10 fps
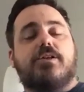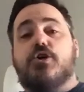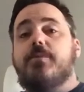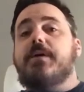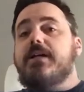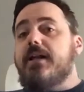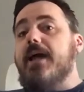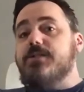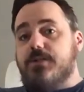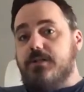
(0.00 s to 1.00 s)
could be a
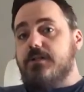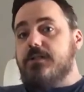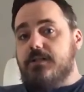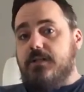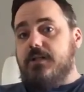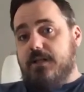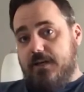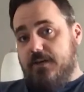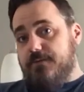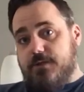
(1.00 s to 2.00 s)
nicer
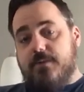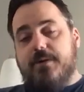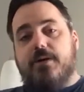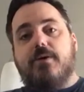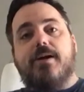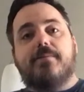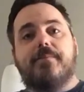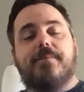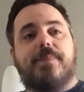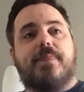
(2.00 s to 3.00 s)
gig for somebody, right?
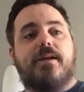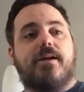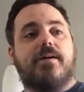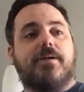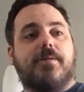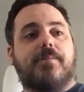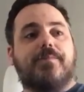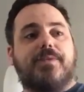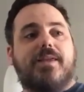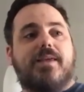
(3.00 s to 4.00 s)

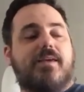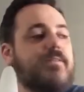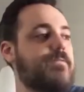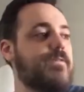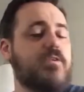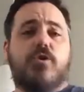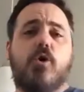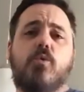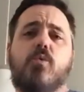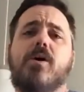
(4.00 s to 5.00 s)
If you
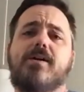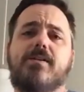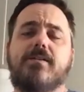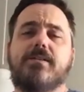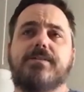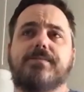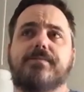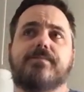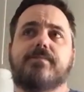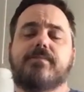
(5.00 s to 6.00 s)
don't want
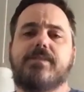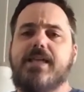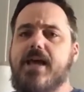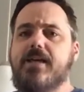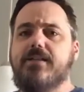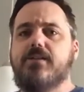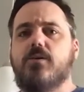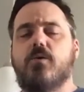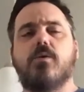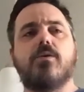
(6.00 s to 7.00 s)
debt,
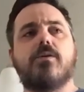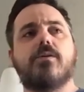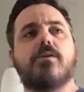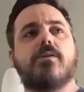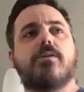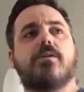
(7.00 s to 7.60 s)
or